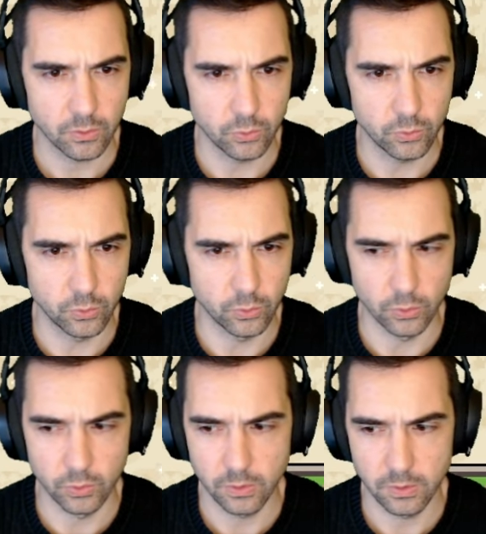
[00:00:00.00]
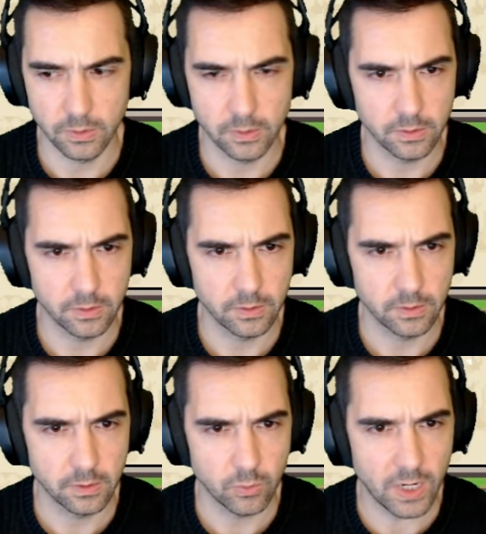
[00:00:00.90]
Ooh.
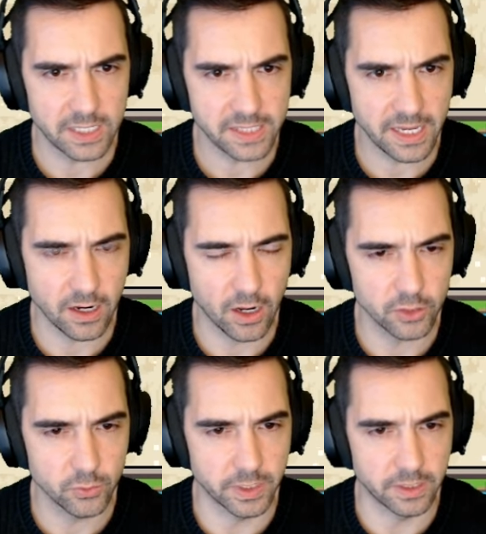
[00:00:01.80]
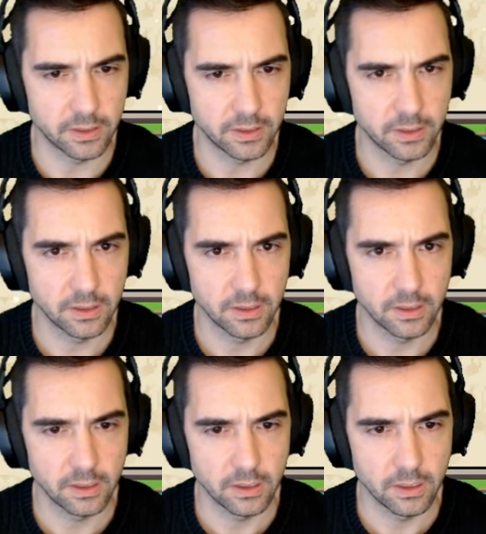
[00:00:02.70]
Why is that a 100?
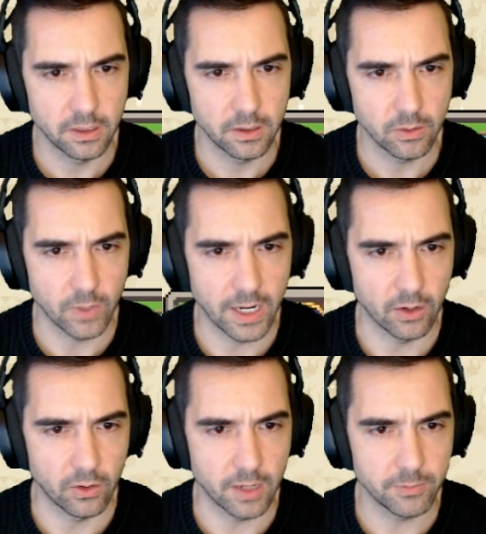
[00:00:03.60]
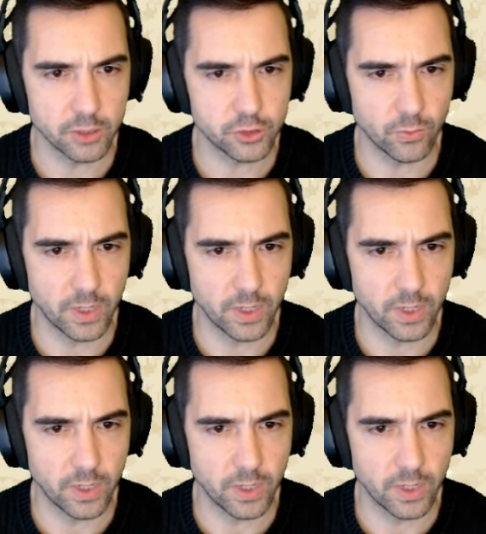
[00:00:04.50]
Wow, I'm not sure